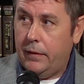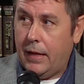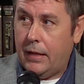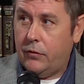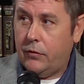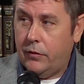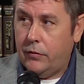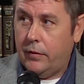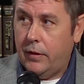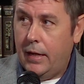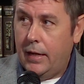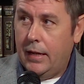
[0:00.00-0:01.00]
That's
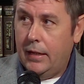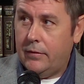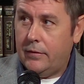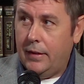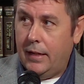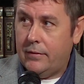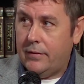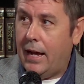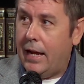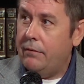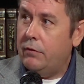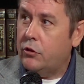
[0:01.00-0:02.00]
just, it's
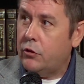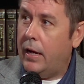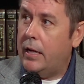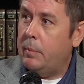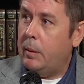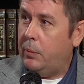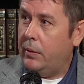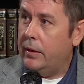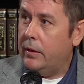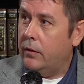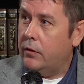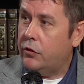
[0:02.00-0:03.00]
not even trying to be
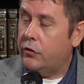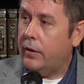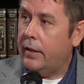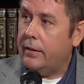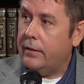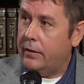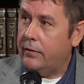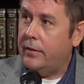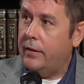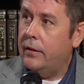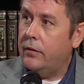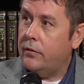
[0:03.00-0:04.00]
political. It's just like,
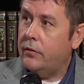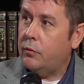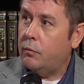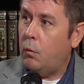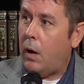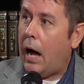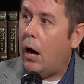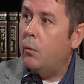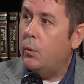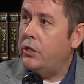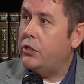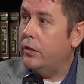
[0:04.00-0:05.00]
listen, this is how
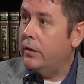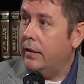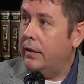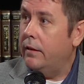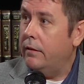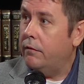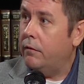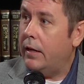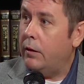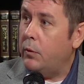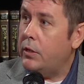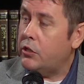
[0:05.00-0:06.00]
we should live,
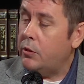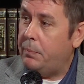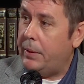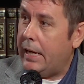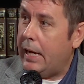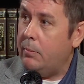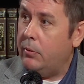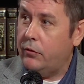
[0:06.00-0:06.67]
right? We should be able